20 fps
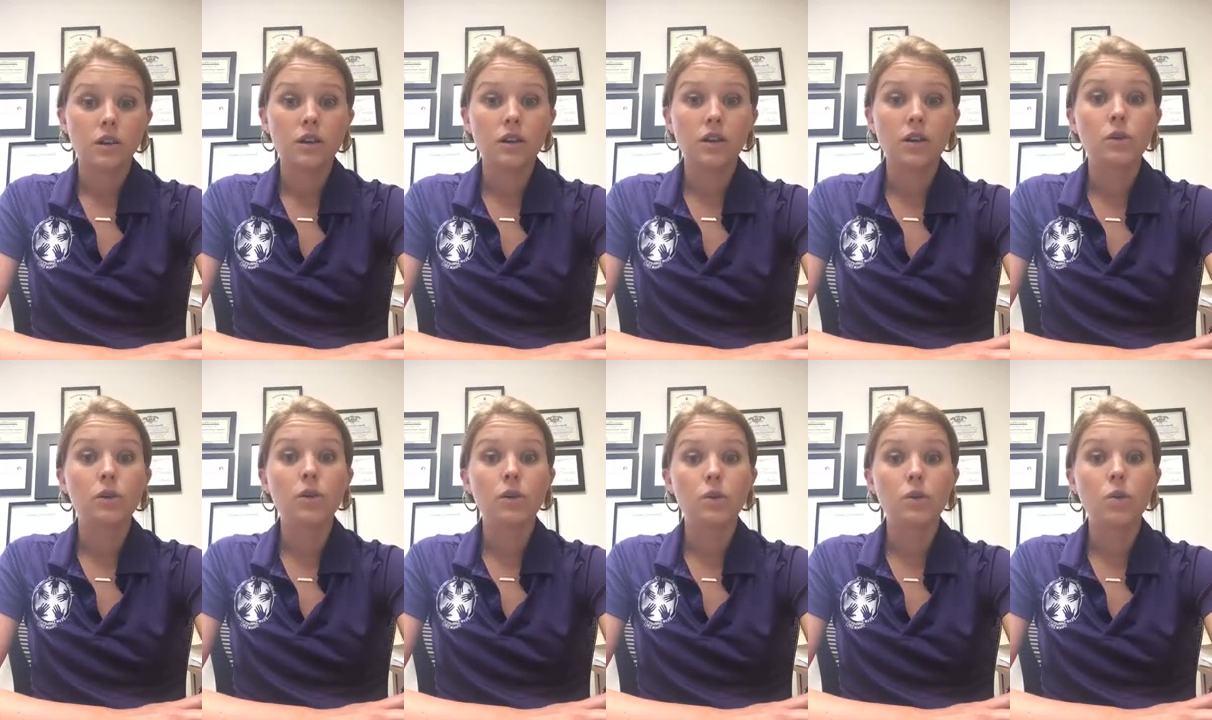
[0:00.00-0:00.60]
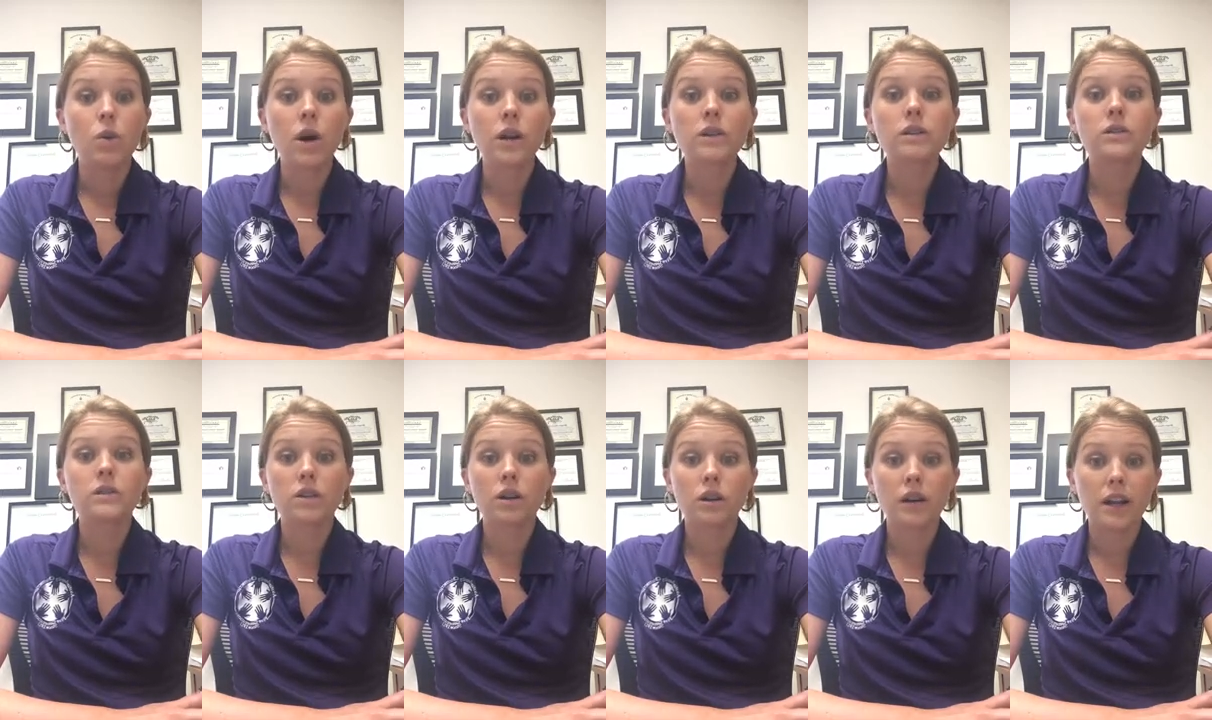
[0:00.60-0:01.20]
you'd want
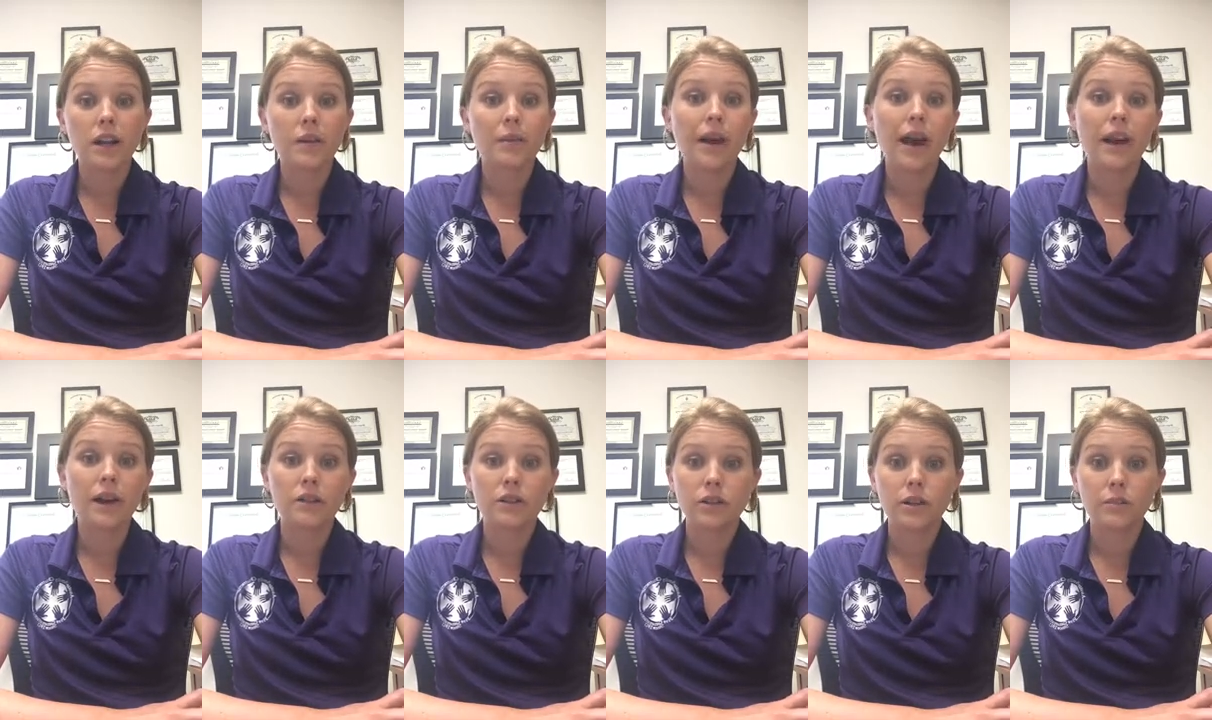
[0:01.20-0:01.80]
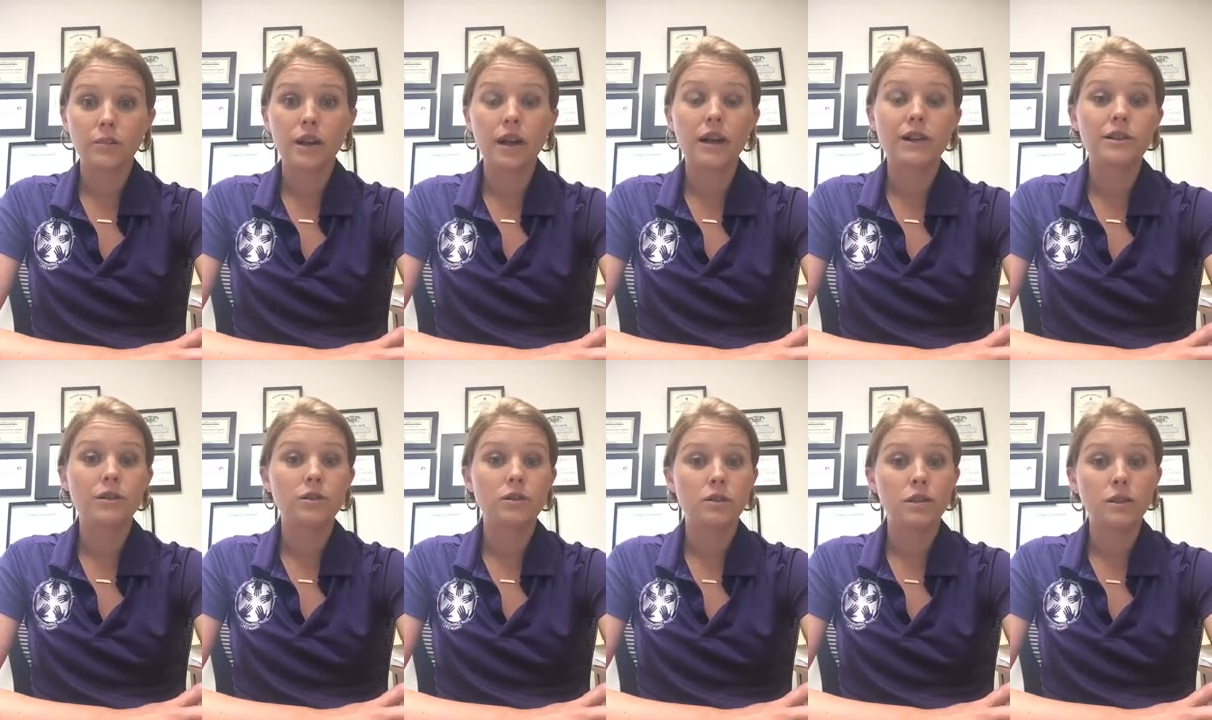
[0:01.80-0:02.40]
to start antibiotic treatment
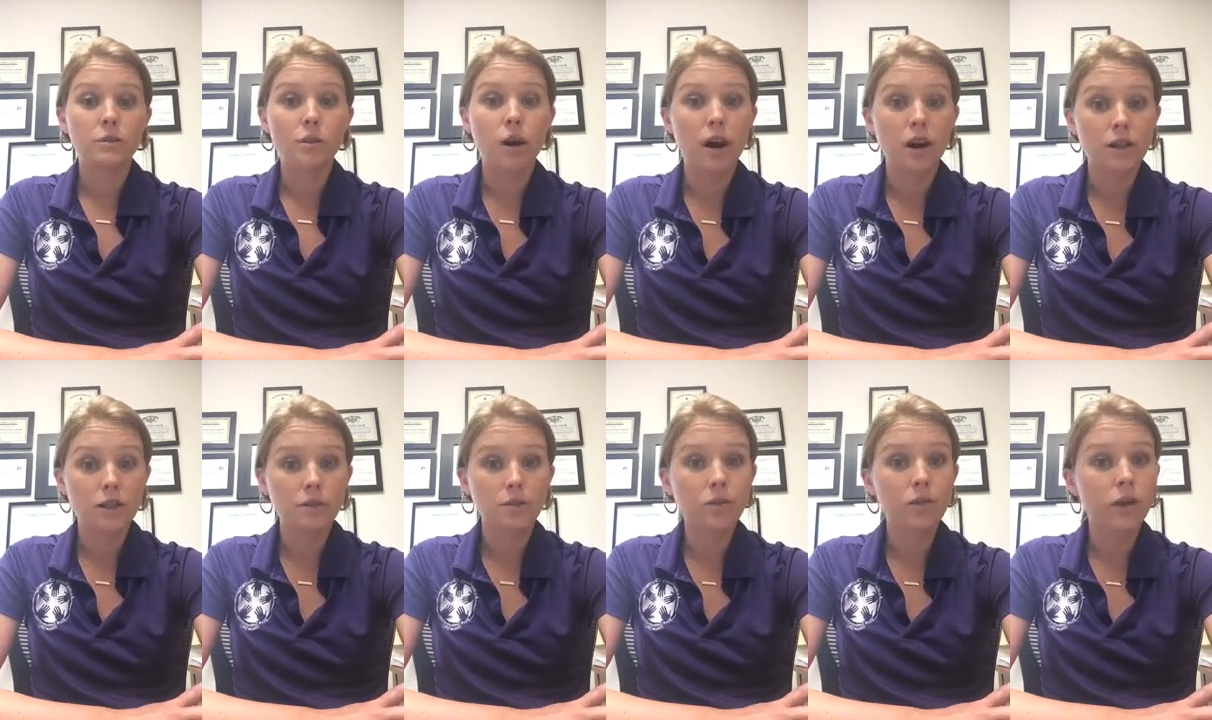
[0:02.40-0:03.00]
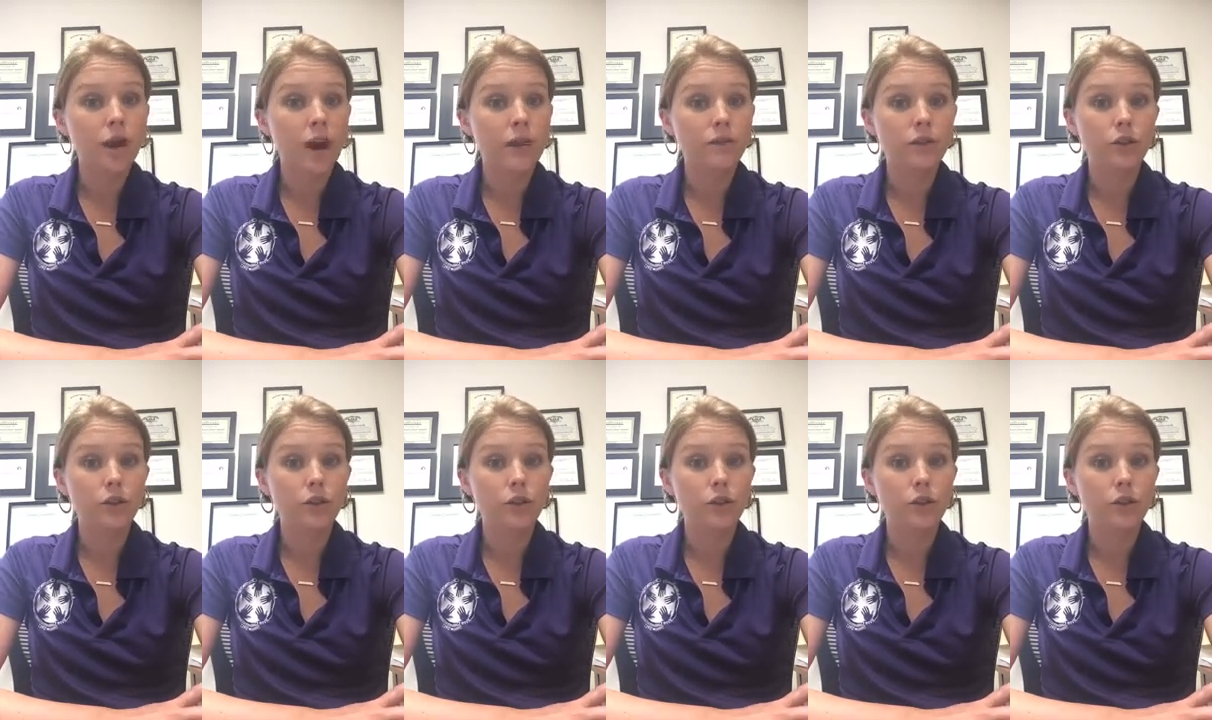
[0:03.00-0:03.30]
as soon as possible after